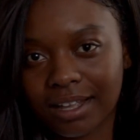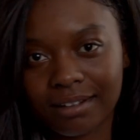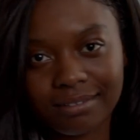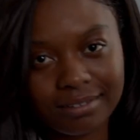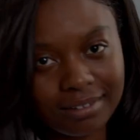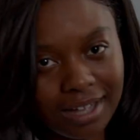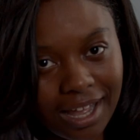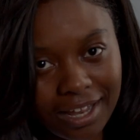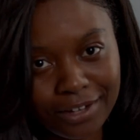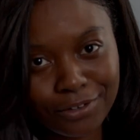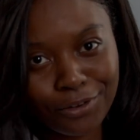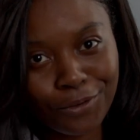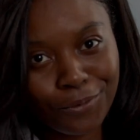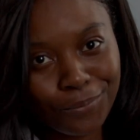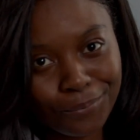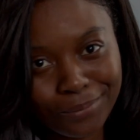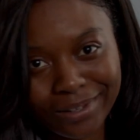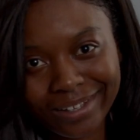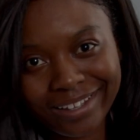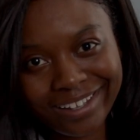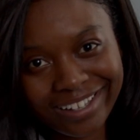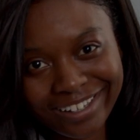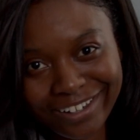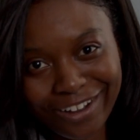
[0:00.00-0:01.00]
Now, I know
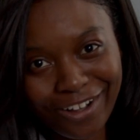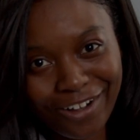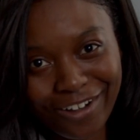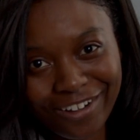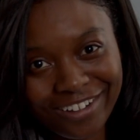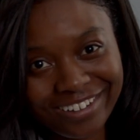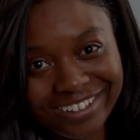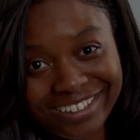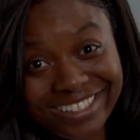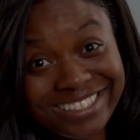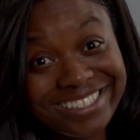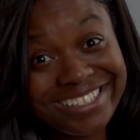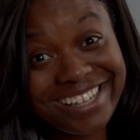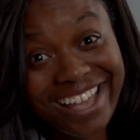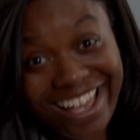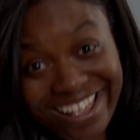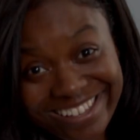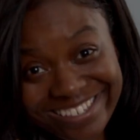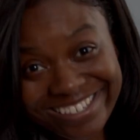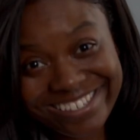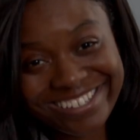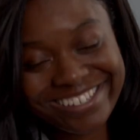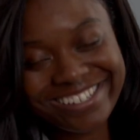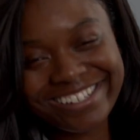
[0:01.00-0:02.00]
we can all
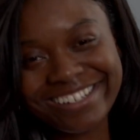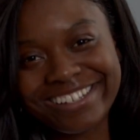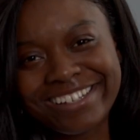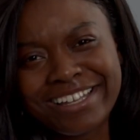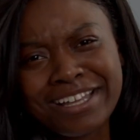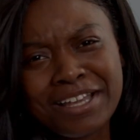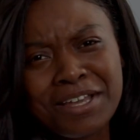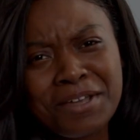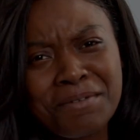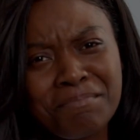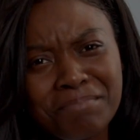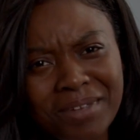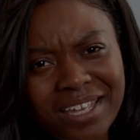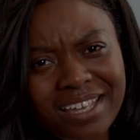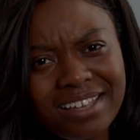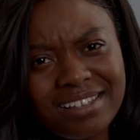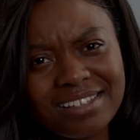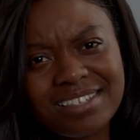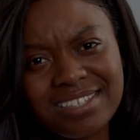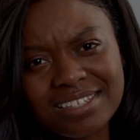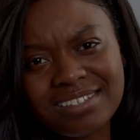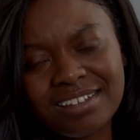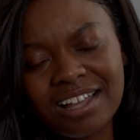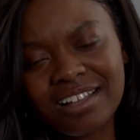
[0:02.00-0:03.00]
attest to being
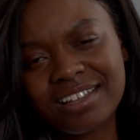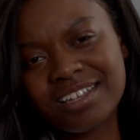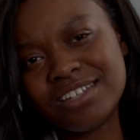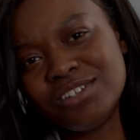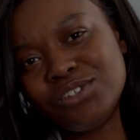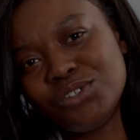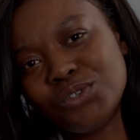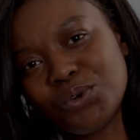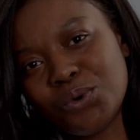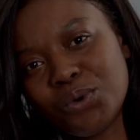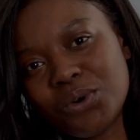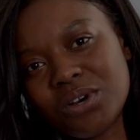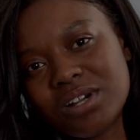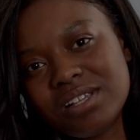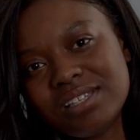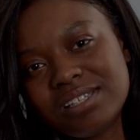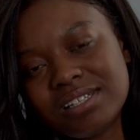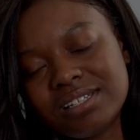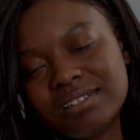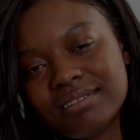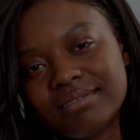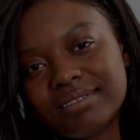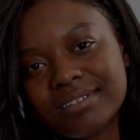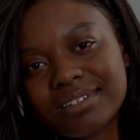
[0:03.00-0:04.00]
stuck indoors
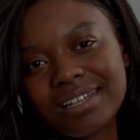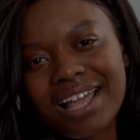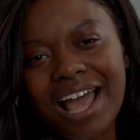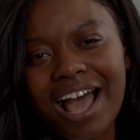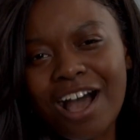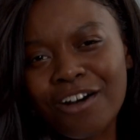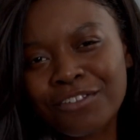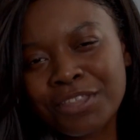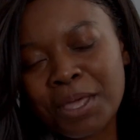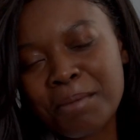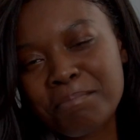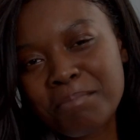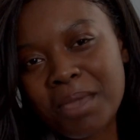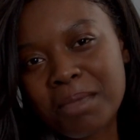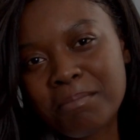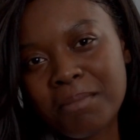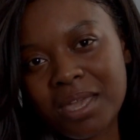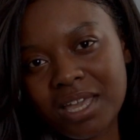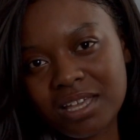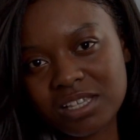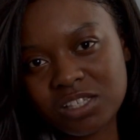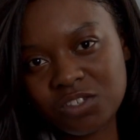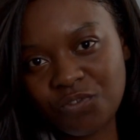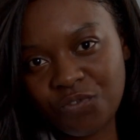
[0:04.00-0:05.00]
and how that may
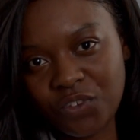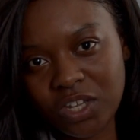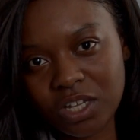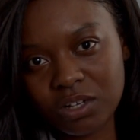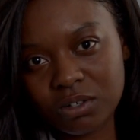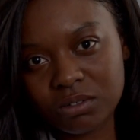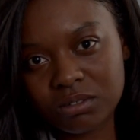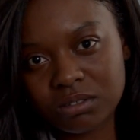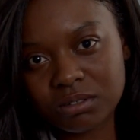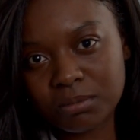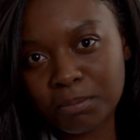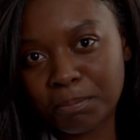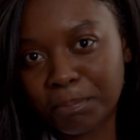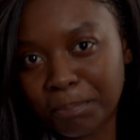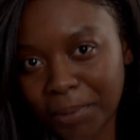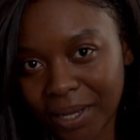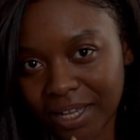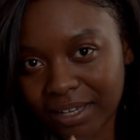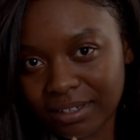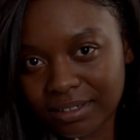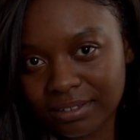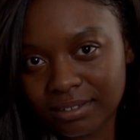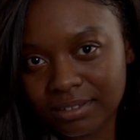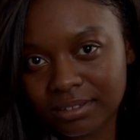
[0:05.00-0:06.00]
make us feel,
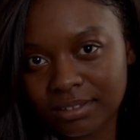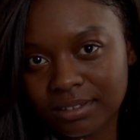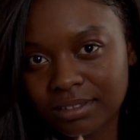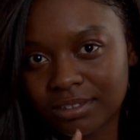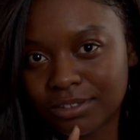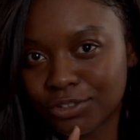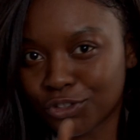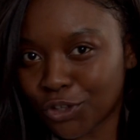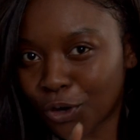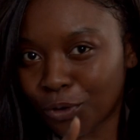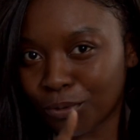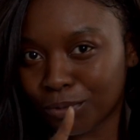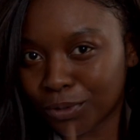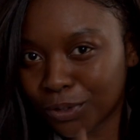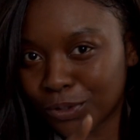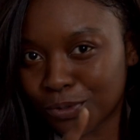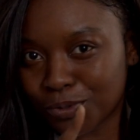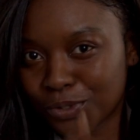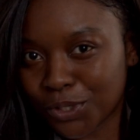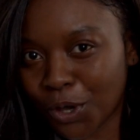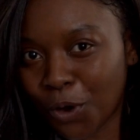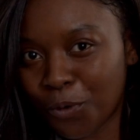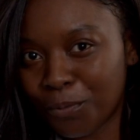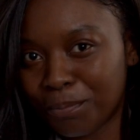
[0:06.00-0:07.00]
but don't
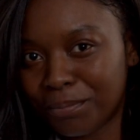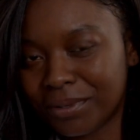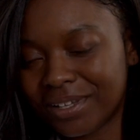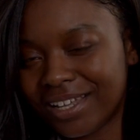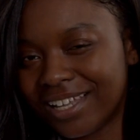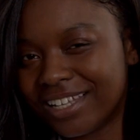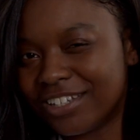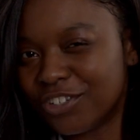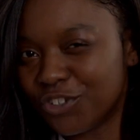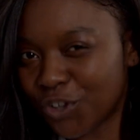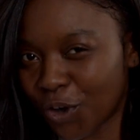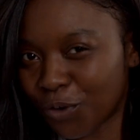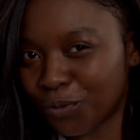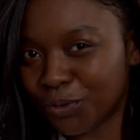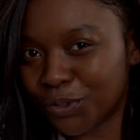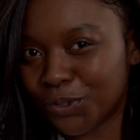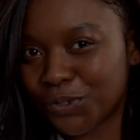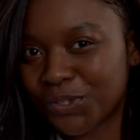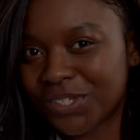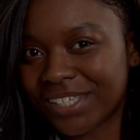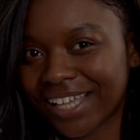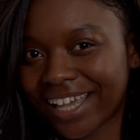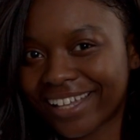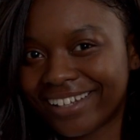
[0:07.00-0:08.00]
lose hope and don't
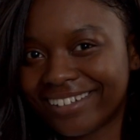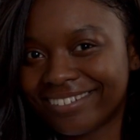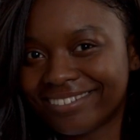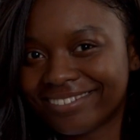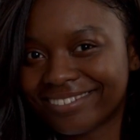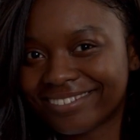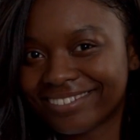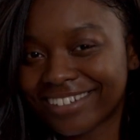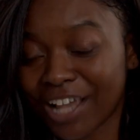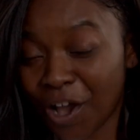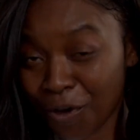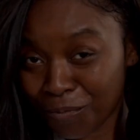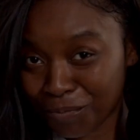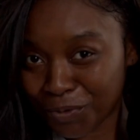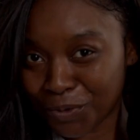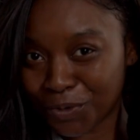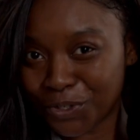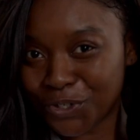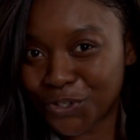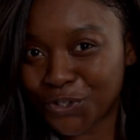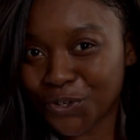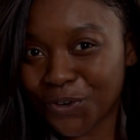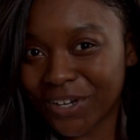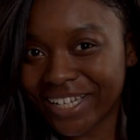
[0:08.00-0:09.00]
lose sight. Hope you
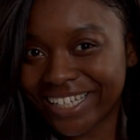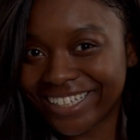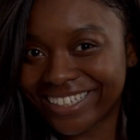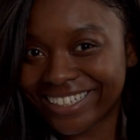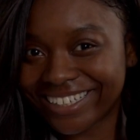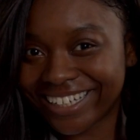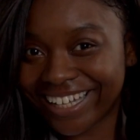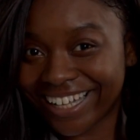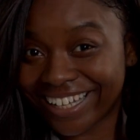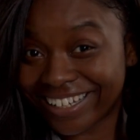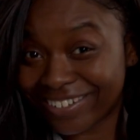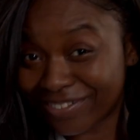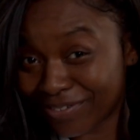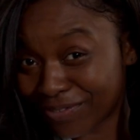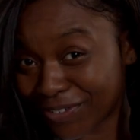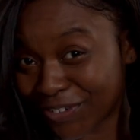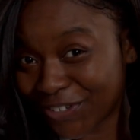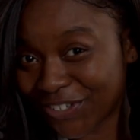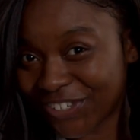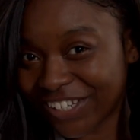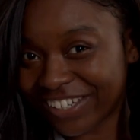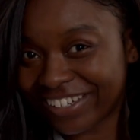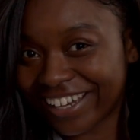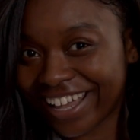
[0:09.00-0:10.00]
enjoy it, and we'll
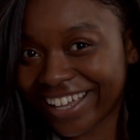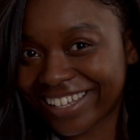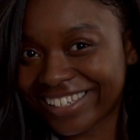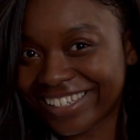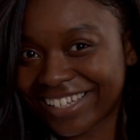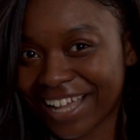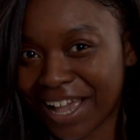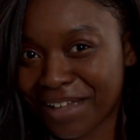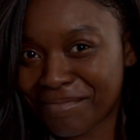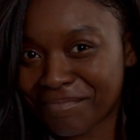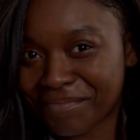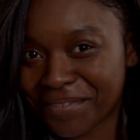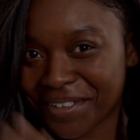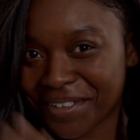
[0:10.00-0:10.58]
see you next time.